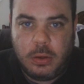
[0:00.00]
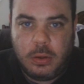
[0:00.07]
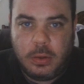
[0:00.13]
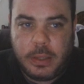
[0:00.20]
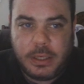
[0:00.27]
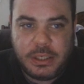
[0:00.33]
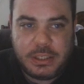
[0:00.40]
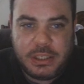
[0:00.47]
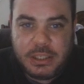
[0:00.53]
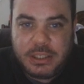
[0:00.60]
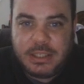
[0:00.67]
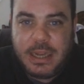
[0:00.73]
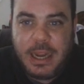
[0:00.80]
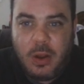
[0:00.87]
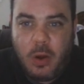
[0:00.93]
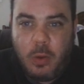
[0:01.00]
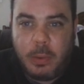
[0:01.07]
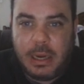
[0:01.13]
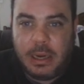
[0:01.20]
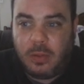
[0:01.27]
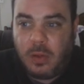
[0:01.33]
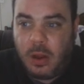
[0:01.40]
Like, just stay home.
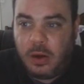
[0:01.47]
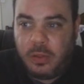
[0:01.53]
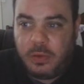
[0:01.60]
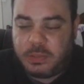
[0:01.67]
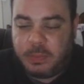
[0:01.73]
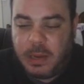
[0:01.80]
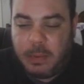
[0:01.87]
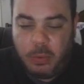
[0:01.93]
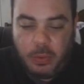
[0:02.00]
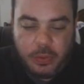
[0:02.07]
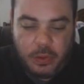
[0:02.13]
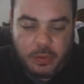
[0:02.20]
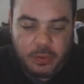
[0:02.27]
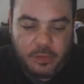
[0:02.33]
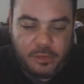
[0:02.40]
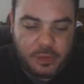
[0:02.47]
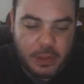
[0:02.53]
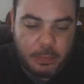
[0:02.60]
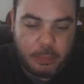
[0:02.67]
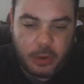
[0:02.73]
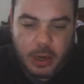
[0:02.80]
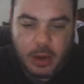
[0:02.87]
And a lot of those people, they'll
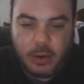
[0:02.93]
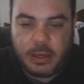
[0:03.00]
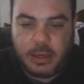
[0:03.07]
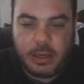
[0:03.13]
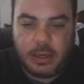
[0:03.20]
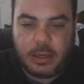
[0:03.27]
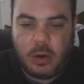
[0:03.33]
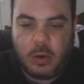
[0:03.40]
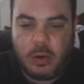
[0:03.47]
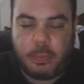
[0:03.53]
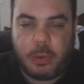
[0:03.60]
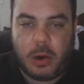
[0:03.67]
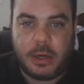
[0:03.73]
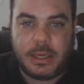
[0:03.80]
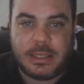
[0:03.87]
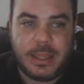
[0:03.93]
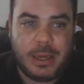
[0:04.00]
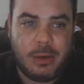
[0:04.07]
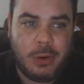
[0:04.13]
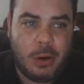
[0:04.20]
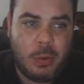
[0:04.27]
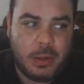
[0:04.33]
flip around and go to parties. They
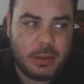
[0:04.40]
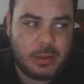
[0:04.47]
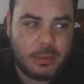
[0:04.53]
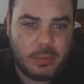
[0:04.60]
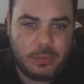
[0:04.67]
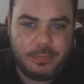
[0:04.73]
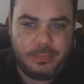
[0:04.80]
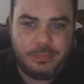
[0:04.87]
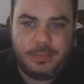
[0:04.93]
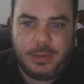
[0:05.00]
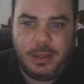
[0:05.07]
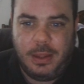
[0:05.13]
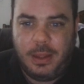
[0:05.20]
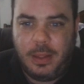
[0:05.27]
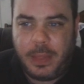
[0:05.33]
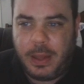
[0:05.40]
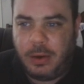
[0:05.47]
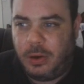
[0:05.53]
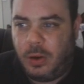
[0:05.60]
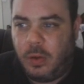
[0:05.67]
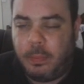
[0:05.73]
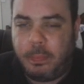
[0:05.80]
don't know
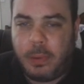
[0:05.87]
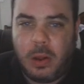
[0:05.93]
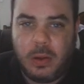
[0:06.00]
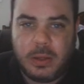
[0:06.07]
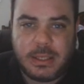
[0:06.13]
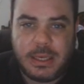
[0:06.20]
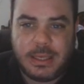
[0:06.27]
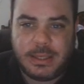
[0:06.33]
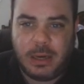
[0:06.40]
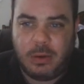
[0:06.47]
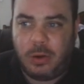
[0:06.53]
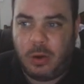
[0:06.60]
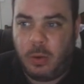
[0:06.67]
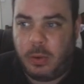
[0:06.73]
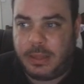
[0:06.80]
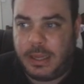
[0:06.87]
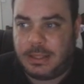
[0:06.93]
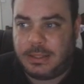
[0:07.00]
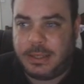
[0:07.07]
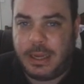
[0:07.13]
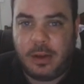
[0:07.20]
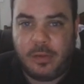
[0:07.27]
the policies. They don't know what they
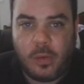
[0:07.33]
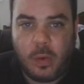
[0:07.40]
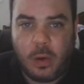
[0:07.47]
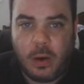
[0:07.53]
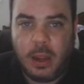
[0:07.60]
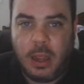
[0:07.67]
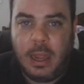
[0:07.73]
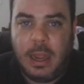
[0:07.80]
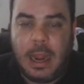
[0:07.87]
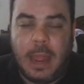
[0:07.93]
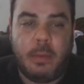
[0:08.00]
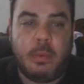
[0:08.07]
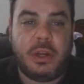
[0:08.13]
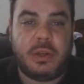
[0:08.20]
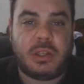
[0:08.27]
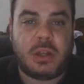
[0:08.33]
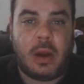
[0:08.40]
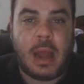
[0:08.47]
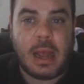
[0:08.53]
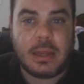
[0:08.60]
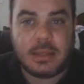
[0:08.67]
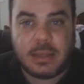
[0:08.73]
stand for. And then when you start
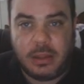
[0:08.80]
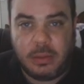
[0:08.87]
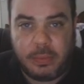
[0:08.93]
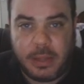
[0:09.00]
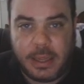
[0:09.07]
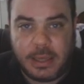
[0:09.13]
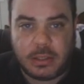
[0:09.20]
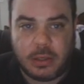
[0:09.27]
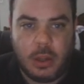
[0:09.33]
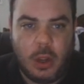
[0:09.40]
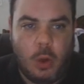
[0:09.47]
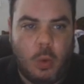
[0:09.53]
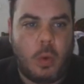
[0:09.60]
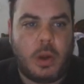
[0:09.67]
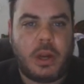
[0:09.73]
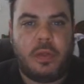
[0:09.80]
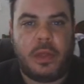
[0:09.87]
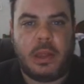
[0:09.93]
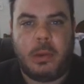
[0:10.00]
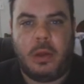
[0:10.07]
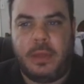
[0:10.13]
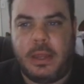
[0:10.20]
asking them things, what do you
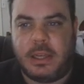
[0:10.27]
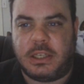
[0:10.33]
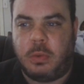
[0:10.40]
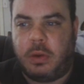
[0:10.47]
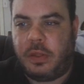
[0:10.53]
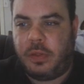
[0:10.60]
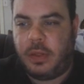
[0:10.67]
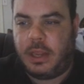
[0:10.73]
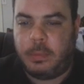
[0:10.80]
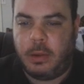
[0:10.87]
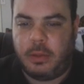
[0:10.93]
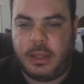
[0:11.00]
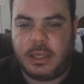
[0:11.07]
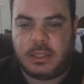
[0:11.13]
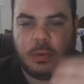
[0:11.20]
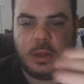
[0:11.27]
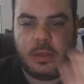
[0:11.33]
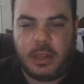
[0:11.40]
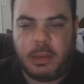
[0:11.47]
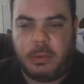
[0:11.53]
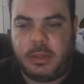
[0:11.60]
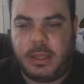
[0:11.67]
think about this? What do you think about this? What do you
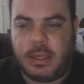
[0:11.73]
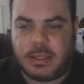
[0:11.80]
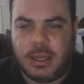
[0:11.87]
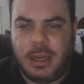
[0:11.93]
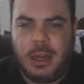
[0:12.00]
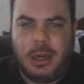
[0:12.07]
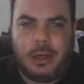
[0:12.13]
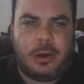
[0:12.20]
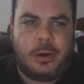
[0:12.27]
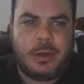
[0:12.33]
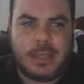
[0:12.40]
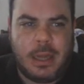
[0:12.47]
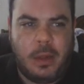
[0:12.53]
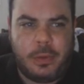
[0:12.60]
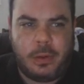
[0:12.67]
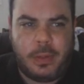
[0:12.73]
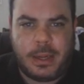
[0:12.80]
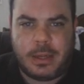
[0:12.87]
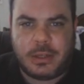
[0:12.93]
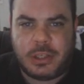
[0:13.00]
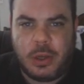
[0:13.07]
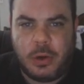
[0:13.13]
think about this? Turns out they're like
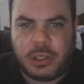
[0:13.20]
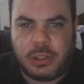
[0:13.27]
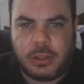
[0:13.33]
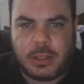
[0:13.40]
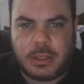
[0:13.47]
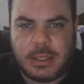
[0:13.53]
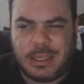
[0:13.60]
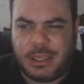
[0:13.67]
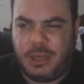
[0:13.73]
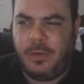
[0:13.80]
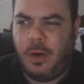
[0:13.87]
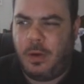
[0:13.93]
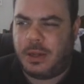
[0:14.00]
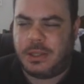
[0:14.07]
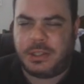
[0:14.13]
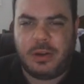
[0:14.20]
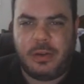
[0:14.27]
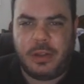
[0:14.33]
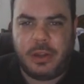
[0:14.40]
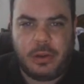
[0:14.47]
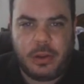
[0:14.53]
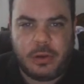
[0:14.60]
a socialist. It's like, you vote
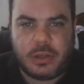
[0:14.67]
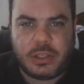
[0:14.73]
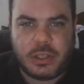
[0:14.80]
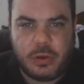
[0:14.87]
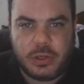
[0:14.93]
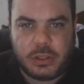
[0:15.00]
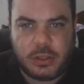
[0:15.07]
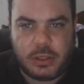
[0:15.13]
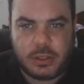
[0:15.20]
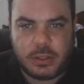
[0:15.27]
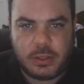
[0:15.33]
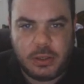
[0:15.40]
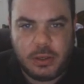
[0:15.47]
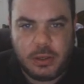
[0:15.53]
conservative, you're a socialist.